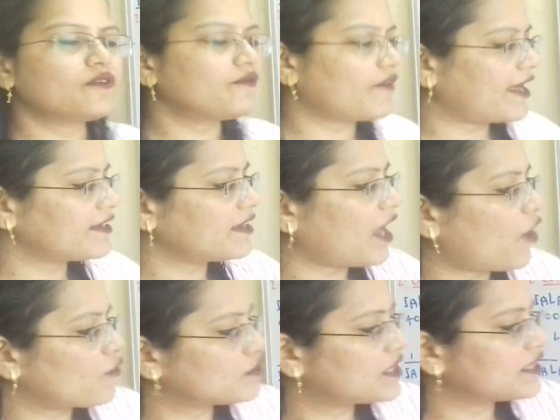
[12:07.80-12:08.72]
to find
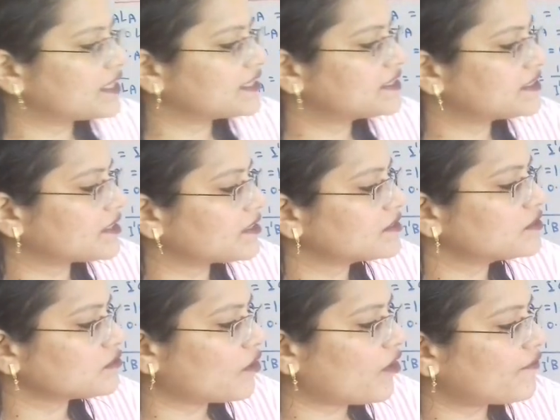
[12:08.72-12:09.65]
out the
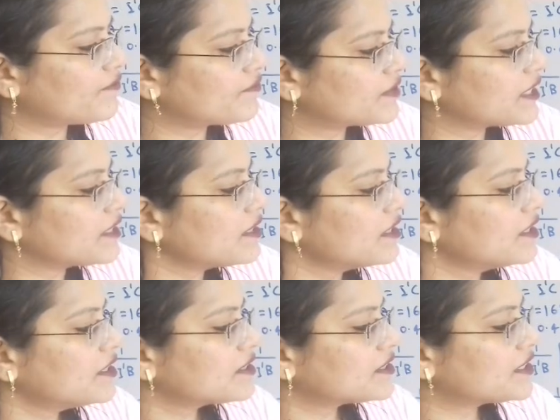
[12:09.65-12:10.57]
distance of
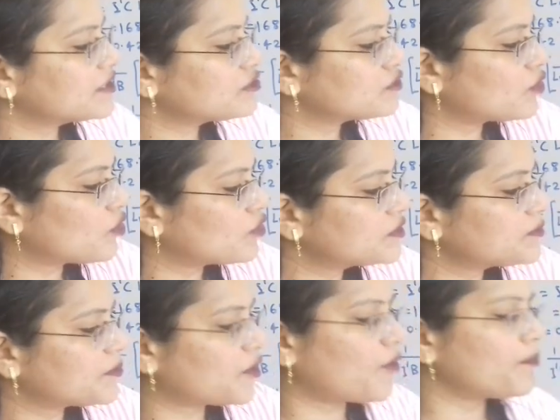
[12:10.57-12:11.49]
these nodes
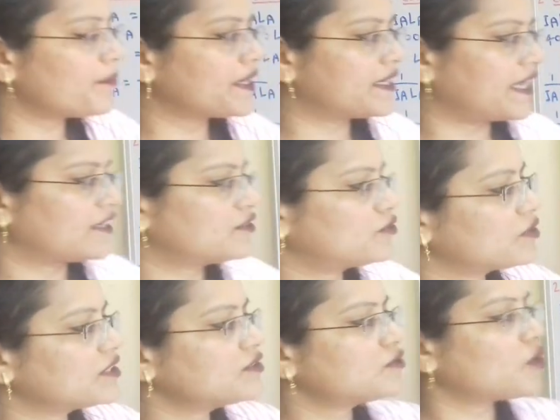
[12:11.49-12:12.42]
from B dash? So
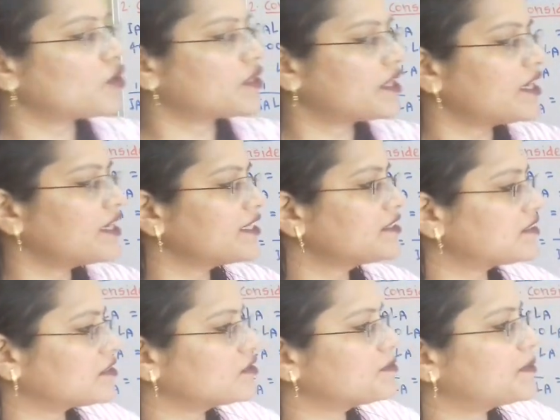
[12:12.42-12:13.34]
this total
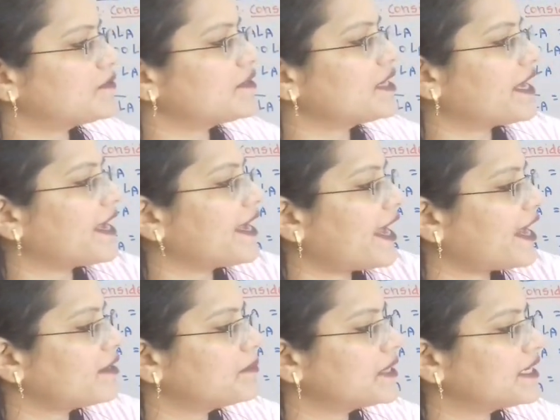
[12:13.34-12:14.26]
distance between A
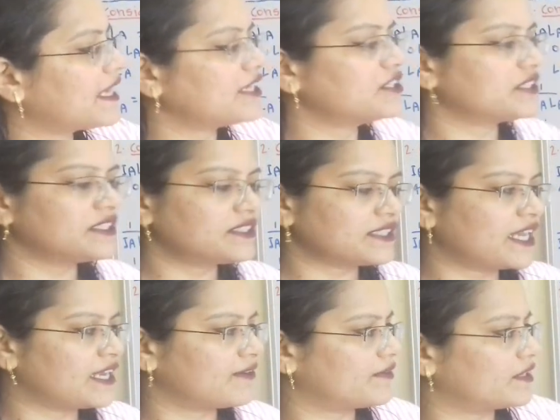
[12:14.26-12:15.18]
and B dash is
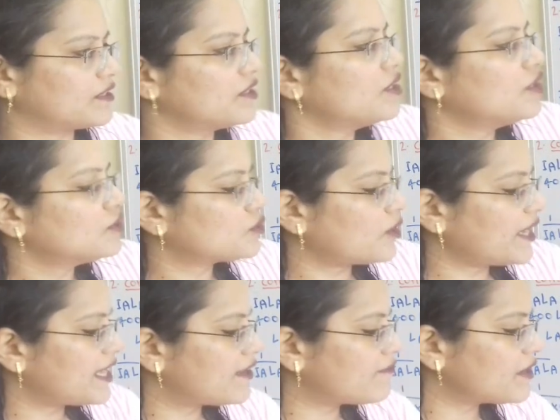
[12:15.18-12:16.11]
L1. So
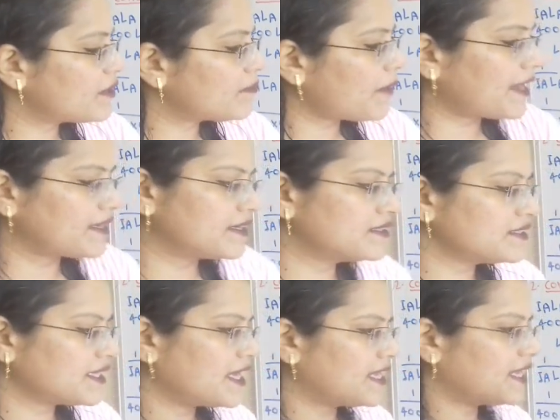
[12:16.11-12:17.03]
L1
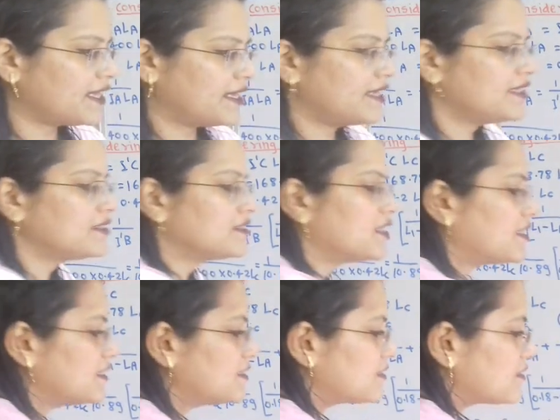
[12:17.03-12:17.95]
minus LA is the
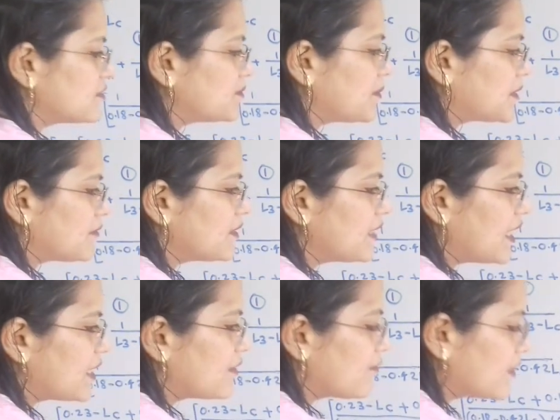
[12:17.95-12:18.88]
distance between
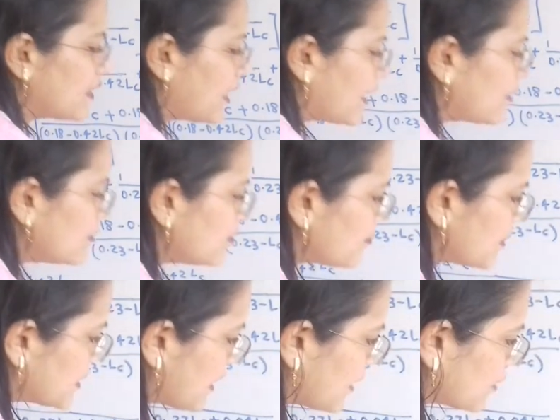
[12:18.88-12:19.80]
N1 and
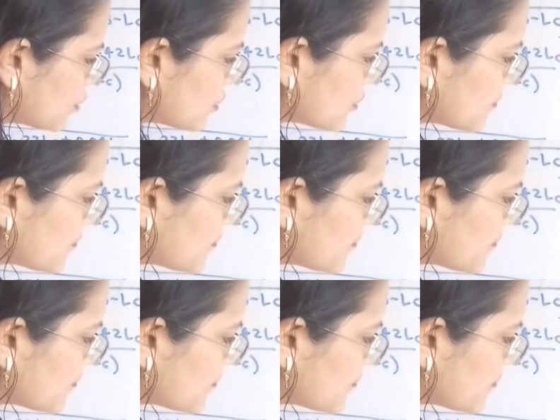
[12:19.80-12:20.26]
B dash.